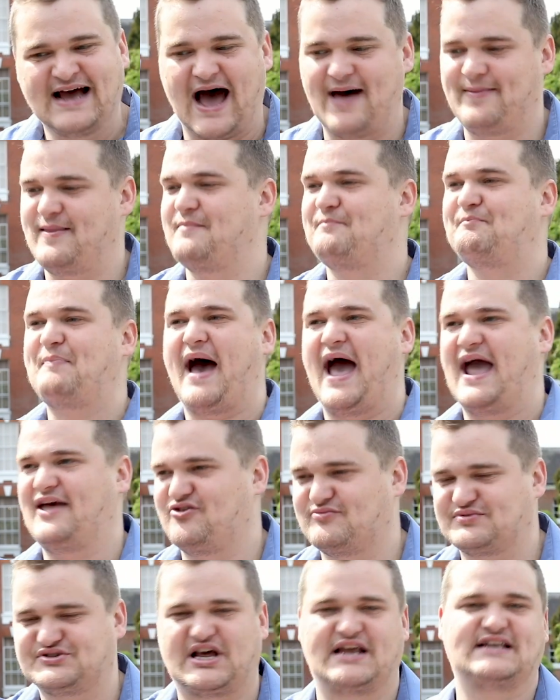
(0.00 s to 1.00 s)
and then pay
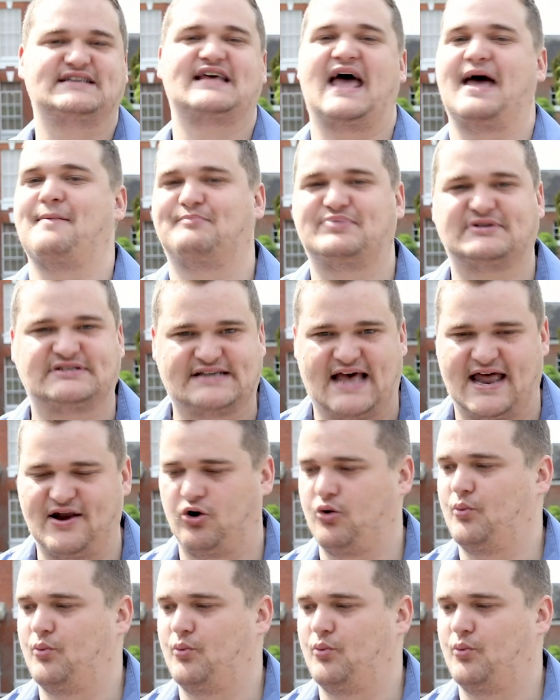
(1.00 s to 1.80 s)
them say 10%